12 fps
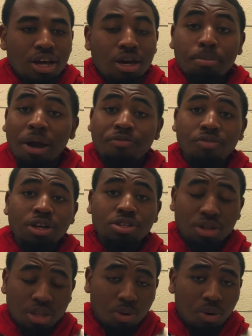My friends are
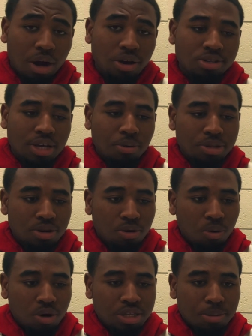in the choir, so I went to go
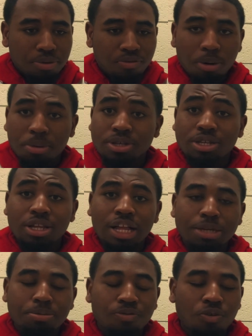watch them perform because it's the
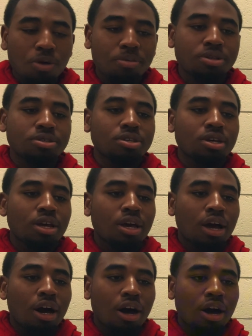last performance
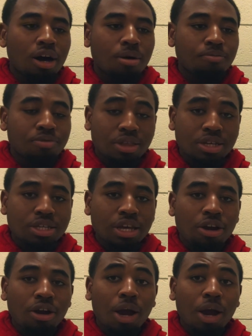this year.